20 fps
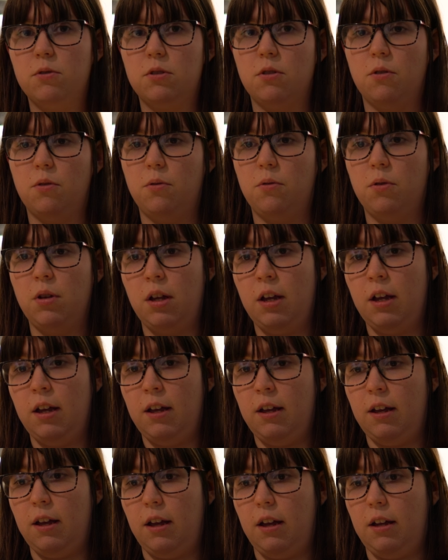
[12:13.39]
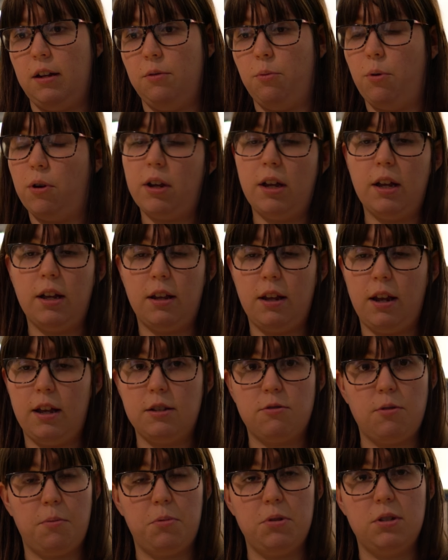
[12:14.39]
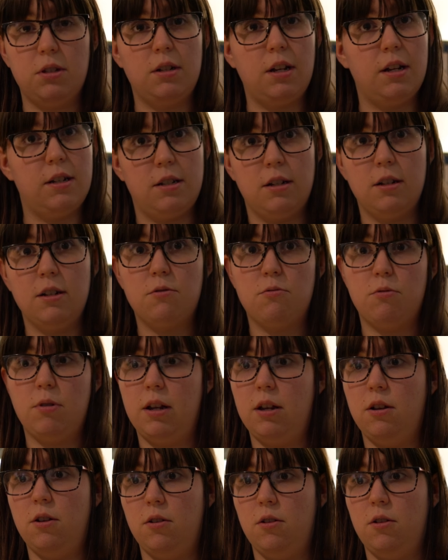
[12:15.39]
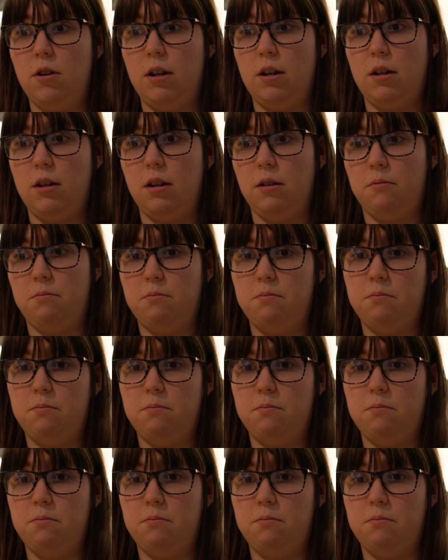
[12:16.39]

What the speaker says: So the working class representation is really good, and